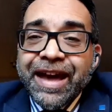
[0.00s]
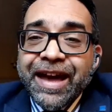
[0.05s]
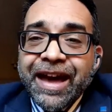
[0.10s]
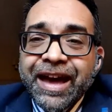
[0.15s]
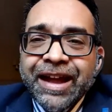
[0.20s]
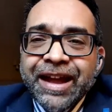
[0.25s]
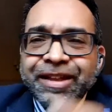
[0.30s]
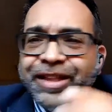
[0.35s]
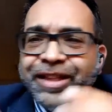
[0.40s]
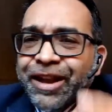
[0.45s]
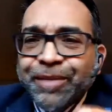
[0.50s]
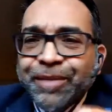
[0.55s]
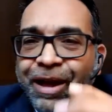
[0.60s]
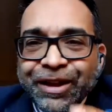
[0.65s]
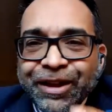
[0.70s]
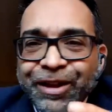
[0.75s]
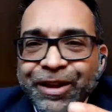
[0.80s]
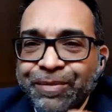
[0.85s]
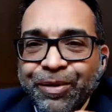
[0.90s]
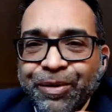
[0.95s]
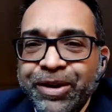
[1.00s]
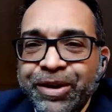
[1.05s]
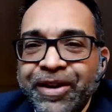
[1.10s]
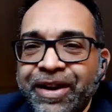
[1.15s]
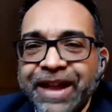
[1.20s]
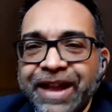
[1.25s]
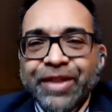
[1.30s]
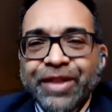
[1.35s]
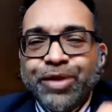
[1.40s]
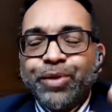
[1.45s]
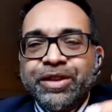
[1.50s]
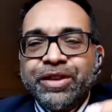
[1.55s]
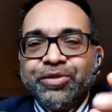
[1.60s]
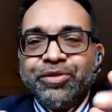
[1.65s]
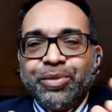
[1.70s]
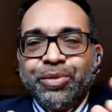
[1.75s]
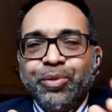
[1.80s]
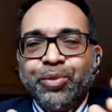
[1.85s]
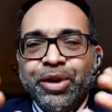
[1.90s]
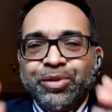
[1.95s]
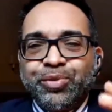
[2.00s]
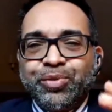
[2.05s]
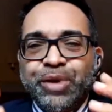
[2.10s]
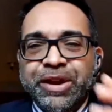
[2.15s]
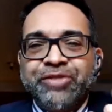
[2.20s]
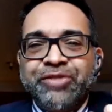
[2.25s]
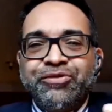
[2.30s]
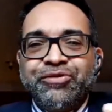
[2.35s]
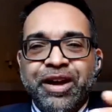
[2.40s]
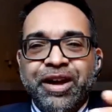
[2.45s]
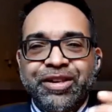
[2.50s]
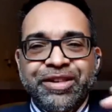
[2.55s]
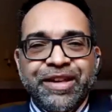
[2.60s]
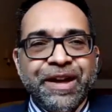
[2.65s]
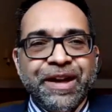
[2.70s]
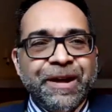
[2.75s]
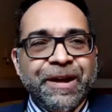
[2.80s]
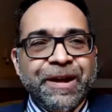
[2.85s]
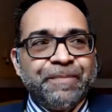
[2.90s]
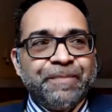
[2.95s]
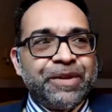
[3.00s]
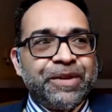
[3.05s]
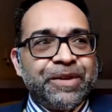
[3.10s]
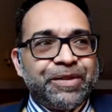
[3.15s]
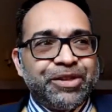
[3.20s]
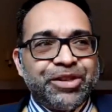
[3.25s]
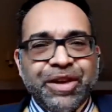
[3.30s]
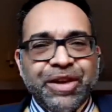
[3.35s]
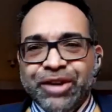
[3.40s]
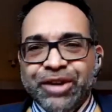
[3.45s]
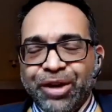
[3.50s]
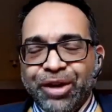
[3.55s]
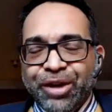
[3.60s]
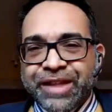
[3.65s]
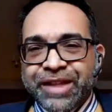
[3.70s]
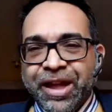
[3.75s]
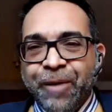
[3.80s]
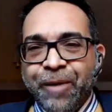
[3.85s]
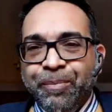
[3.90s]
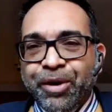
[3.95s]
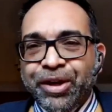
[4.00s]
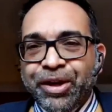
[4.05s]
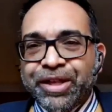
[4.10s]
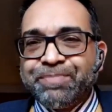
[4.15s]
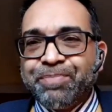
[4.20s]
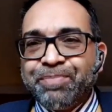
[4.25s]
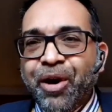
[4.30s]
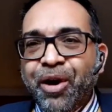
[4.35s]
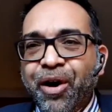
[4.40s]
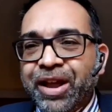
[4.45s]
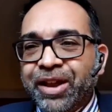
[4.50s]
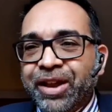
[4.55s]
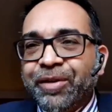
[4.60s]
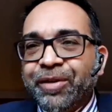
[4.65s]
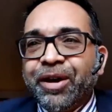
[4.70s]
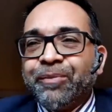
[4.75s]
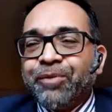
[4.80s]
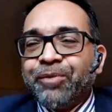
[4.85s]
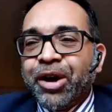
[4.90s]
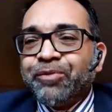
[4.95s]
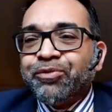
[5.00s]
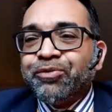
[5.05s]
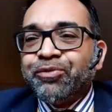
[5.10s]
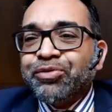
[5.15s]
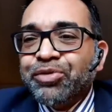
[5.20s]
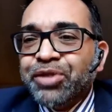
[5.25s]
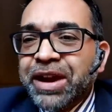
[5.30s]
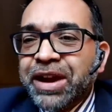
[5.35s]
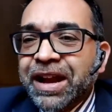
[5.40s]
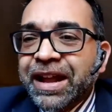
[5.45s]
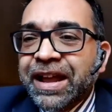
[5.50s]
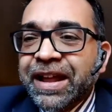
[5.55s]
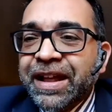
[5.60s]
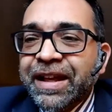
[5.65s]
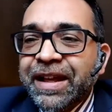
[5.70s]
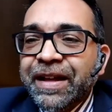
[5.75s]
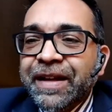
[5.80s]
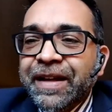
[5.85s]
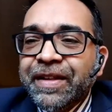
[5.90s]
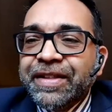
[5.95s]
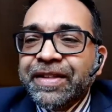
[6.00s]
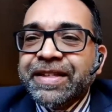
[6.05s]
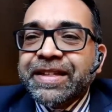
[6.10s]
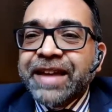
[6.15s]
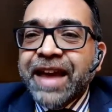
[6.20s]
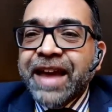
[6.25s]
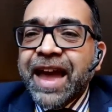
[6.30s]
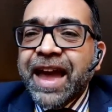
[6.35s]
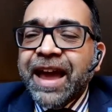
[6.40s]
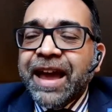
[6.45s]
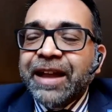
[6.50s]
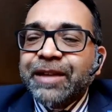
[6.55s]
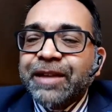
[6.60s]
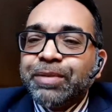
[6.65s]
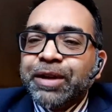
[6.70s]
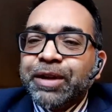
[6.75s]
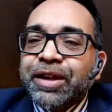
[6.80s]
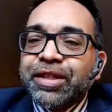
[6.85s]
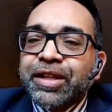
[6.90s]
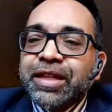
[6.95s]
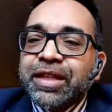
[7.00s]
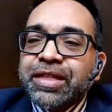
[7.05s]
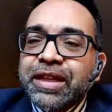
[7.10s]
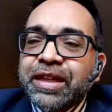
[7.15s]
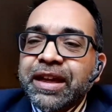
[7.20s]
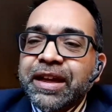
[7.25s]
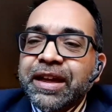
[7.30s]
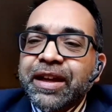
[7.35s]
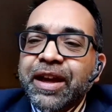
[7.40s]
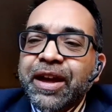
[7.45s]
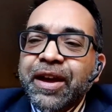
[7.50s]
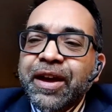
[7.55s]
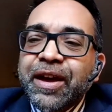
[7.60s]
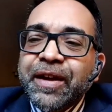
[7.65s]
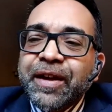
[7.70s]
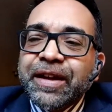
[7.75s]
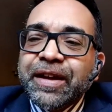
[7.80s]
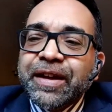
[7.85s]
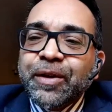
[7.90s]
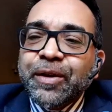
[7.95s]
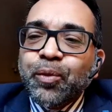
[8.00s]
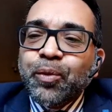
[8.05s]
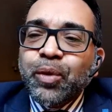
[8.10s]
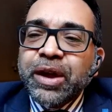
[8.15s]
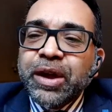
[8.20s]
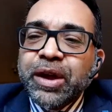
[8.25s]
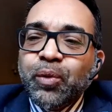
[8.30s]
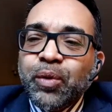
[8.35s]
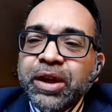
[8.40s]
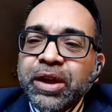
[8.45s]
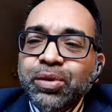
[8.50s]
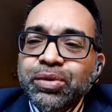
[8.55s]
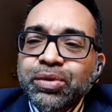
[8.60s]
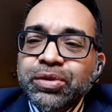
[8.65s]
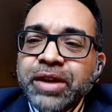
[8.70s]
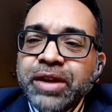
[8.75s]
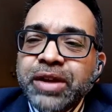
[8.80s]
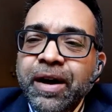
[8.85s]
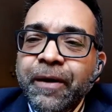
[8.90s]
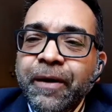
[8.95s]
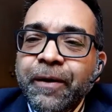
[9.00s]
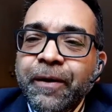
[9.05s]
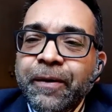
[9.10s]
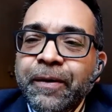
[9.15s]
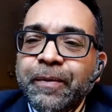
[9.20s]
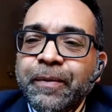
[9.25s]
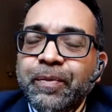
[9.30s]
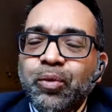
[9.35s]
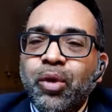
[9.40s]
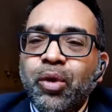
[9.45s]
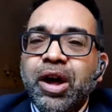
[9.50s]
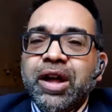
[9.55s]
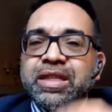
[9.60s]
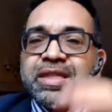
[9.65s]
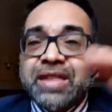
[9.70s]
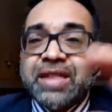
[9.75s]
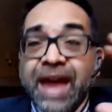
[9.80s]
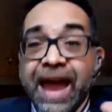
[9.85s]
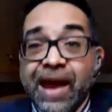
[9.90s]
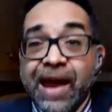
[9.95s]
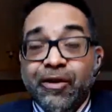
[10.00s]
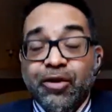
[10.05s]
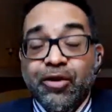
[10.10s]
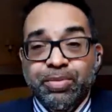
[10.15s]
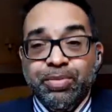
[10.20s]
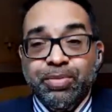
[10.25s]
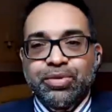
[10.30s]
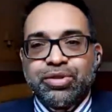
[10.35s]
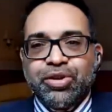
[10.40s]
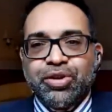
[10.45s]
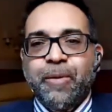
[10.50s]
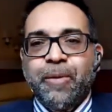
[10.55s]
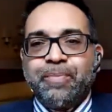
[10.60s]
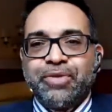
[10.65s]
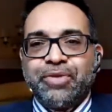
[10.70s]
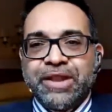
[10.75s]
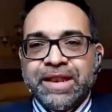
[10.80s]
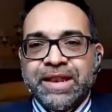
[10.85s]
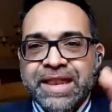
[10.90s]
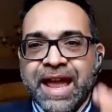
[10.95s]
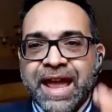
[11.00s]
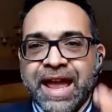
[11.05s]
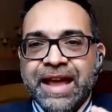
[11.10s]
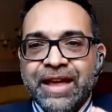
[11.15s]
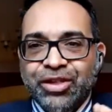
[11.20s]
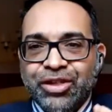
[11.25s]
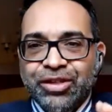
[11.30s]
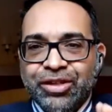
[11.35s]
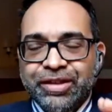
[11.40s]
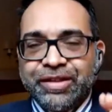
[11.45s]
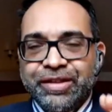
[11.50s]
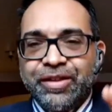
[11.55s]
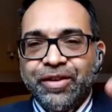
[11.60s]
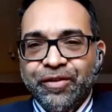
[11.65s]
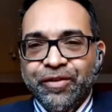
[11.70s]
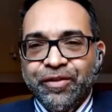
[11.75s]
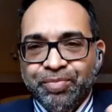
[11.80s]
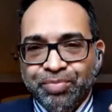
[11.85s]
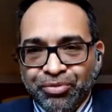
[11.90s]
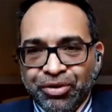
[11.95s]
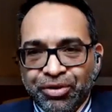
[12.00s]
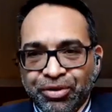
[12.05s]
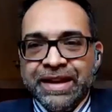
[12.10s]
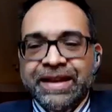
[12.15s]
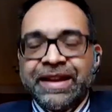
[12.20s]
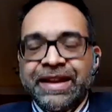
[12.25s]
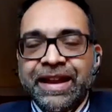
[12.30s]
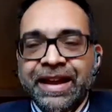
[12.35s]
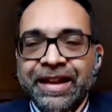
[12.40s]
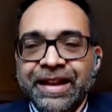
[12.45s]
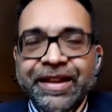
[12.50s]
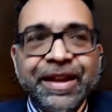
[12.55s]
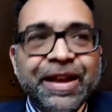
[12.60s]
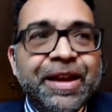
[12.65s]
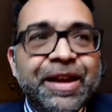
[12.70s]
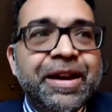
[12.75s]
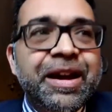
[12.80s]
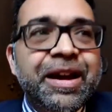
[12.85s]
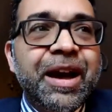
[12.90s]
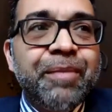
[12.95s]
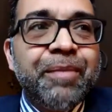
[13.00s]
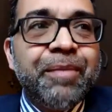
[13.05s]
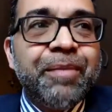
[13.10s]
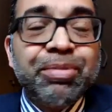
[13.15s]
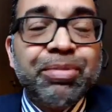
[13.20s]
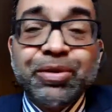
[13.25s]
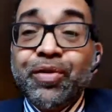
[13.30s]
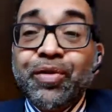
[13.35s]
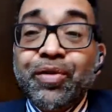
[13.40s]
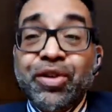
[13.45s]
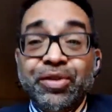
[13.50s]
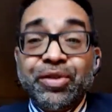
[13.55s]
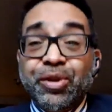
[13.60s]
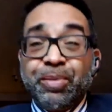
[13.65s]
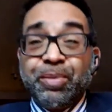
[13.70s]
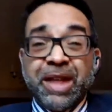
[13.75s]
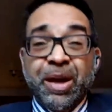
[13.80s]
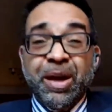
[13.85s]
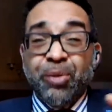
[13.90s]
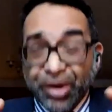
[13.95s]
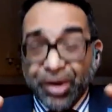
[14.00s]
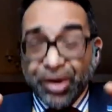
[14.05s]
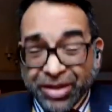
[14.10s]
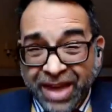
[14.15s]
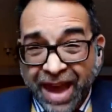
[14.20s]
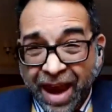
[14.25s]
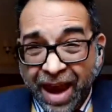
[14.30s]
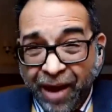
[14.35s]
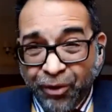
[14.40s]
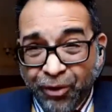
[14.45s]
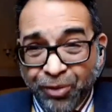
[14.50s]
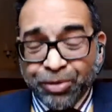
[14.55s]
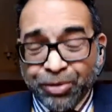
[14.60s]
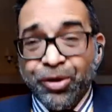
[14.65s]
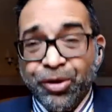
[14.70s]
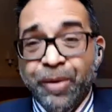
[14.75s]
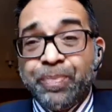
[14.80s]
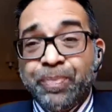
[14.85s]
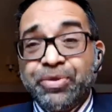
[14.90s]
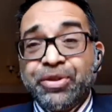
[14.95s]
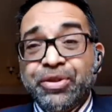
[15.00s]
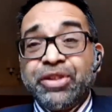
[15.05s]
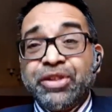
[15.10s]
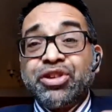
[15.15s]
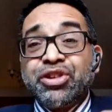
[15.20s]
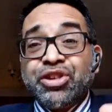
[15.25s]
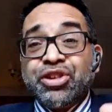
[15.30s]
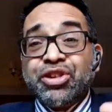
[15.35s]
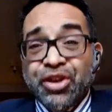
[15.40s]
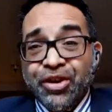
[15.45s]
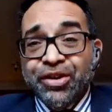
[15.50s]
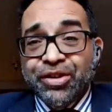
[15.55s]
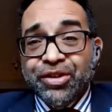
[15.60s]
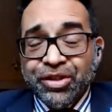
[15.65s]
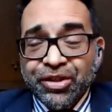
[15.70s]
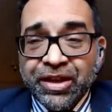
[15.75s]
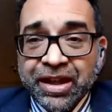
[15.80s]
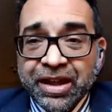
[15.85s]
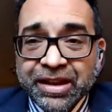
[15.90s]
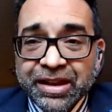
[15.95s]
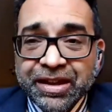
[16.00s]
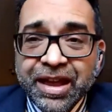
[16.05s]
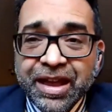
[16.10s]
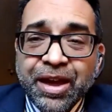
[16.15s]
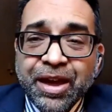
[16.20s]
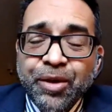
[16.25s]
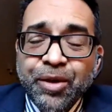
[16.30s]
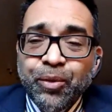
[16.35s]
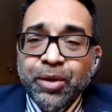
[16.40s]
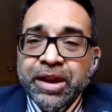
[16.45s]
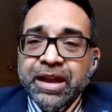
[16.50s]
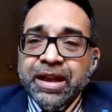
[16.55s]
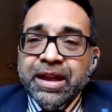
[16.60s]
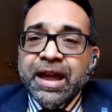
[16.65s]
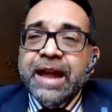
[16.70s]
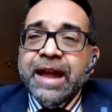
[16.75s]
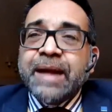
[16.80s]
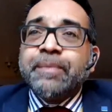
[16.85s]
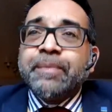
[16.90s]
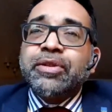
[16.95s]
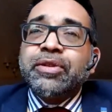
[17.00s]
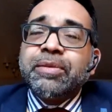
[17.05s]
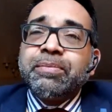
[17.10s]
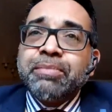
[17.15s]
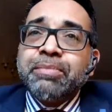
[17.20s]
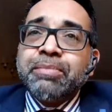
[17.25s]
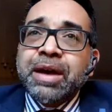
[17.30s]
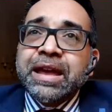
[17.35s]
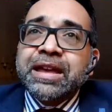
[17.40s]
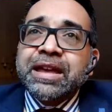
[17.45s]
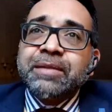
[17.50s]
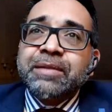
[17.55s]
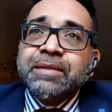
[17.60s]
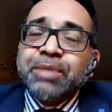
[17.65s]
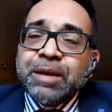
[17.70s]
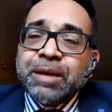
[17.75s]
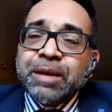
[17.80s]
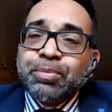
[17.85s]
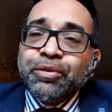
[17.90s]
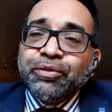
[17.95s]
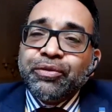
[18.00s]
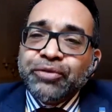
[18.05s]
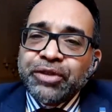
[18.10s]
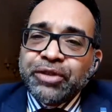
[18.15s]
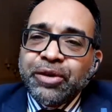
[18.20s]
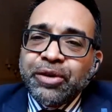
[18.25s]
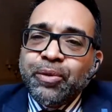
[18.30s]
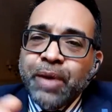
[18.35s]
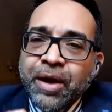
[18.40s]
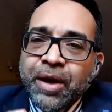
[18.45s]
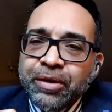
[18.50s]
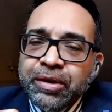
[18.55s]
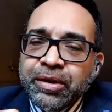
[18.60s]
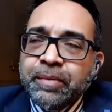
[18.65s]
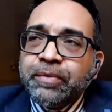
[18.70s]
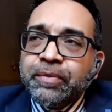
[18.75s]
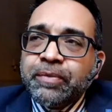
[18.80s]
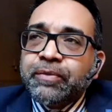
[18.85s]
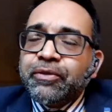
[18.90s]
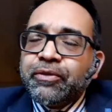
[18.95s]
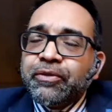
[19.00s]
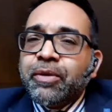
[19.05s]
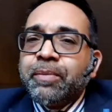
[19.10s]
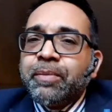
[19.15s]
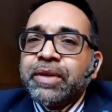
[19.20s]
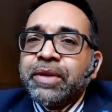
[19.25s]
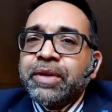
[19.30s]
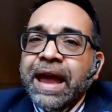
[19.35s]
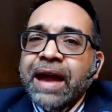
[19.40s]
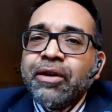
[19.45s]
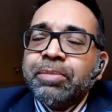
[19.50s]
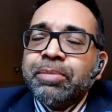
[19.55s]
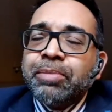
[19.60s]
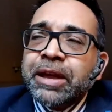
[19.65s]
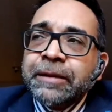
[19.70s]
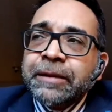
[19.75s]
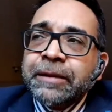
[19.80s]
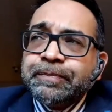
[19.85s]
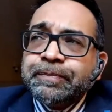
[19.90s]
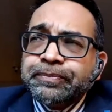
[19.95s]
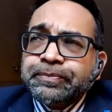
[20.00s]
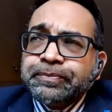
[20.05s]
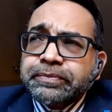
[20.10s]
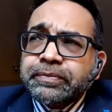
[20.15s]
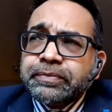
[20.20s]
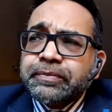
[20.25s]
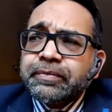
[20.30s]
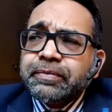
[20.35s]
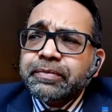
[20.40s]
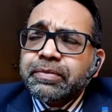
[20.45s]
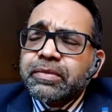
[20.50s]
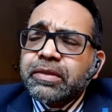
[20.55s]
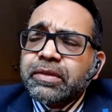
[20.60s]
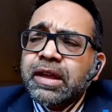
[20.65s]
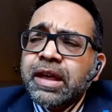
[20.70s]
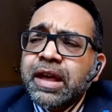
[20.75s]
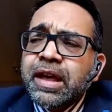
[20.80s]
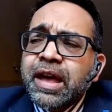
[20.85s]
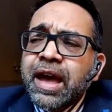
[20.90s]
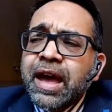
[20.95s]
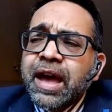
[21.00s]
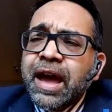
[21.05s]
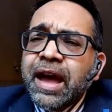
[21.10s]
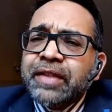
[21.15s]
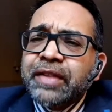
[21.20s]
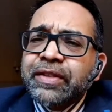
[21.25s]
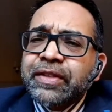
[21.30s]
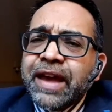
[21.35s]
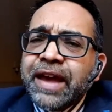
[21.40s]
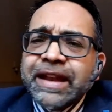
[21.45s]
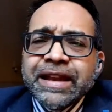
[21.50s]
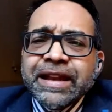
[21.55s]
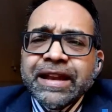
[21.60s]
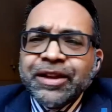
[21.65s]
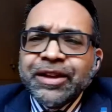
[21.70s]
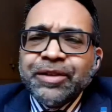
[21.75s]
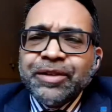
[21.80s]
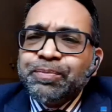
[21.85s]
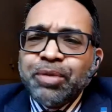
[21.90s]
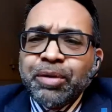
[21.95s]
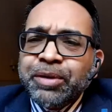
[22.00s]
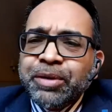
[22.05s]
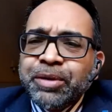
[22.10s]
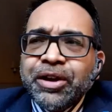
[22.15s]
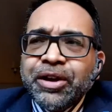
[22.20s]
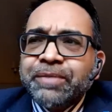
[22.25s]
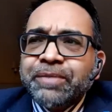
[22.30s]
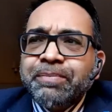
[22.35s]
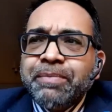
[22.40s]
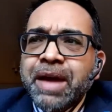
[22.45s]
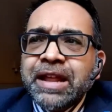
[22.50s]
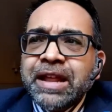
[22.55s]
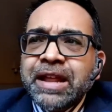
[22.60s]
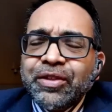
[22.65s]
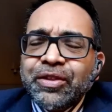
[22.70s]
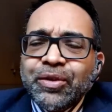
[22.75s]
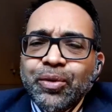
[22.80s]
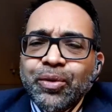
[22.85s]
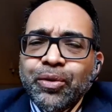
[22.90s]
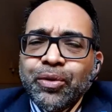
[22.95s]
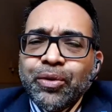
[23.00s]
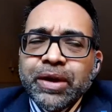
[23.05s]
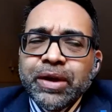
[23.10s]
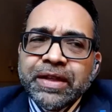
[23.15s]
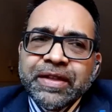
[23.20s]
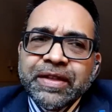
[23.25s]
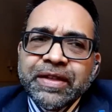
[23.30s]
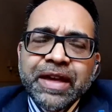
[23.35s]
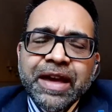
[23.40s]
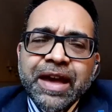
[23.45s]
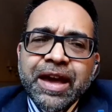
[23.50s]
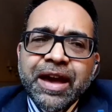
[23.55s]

And I don't know about you, but when I hear the word Windrush, the shiver goes down my spine. I'm really scared, because I think, you know, we all know what a terrible job the nation of Britain did, but also on top of that, what a terrible job the church did when it came to making people feel welcome from the Caribbean. And sadly, you've probably heard many stories.